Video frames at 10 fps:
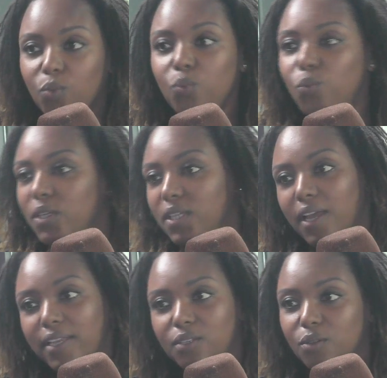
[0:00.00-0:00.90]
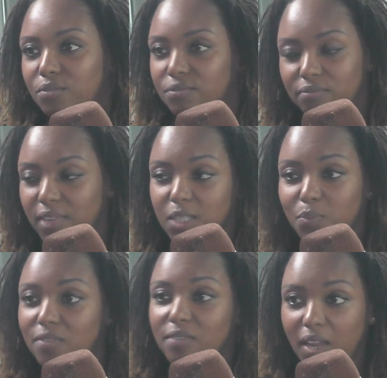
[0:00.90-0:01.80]
what kind of
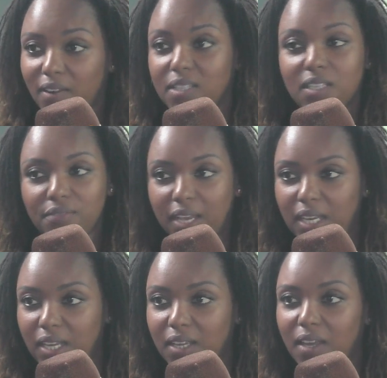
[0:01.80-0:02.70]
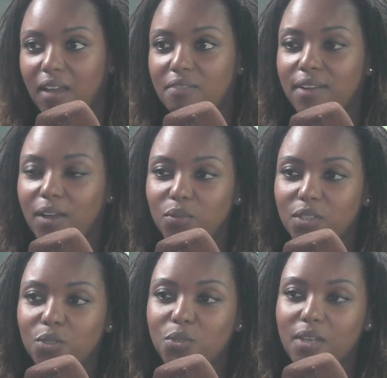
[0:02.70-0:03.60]
HPV variants, if any, are found in
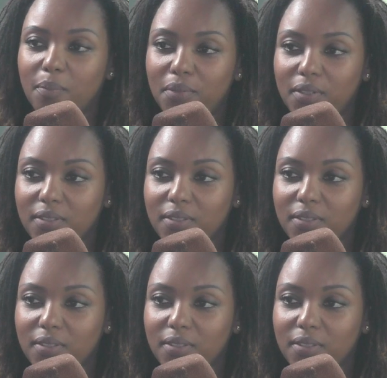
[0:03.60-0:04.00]
your sample.